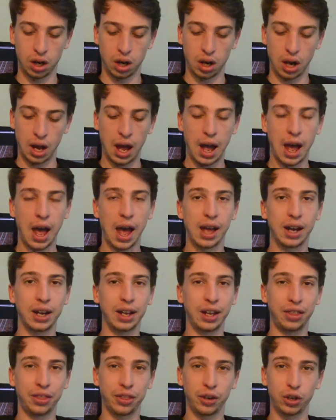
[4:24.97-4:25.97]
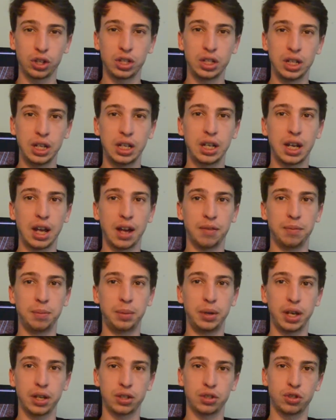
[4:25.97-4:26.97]
had a 13
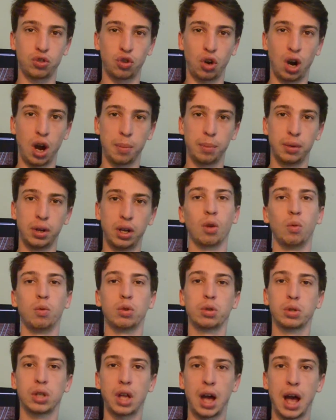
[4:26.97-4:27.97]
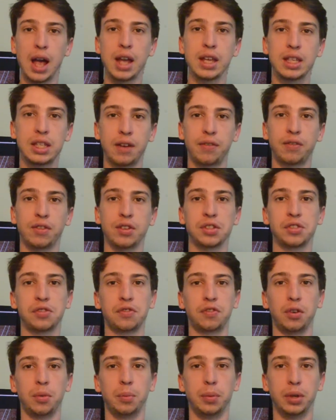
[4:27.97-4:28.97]
FPS drop, which was the highest difference
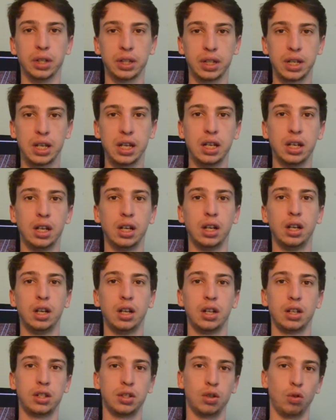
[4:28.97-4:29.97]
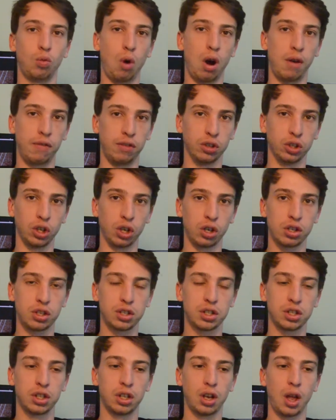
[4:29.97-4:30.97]
from elite to waffle
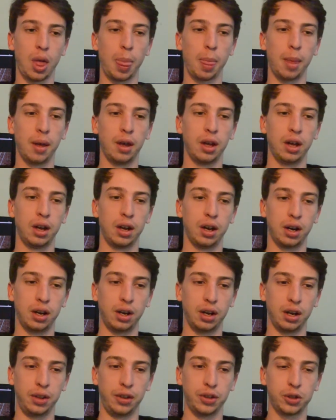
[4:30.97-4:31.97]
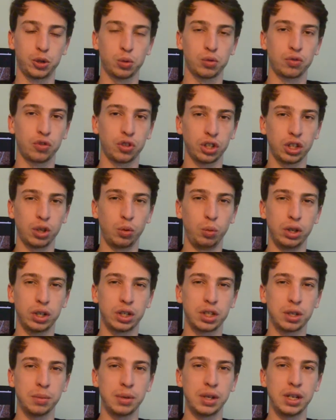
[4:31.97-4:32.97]
darts. This was really weird
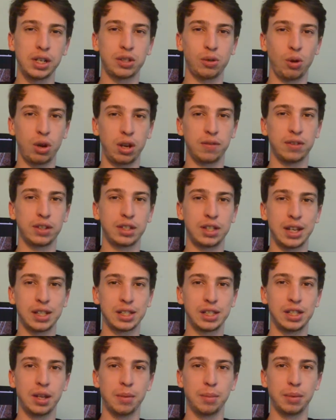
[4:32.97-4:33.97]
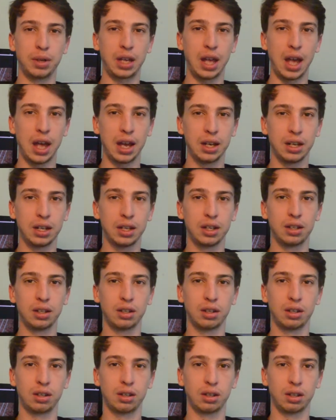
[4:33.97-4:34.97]
to me, so I even tested them again
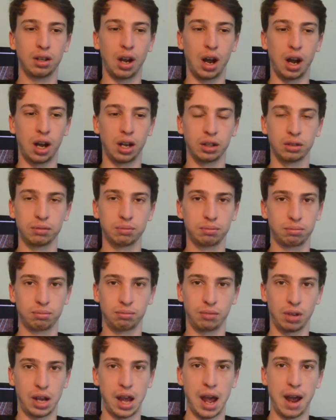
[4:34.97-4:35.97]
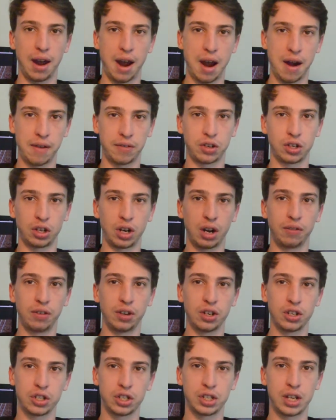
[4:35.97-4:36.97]
after I
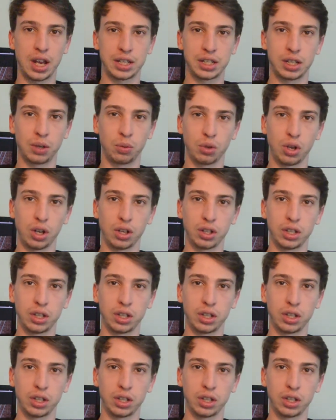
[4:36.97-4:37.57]
finished the testing with all the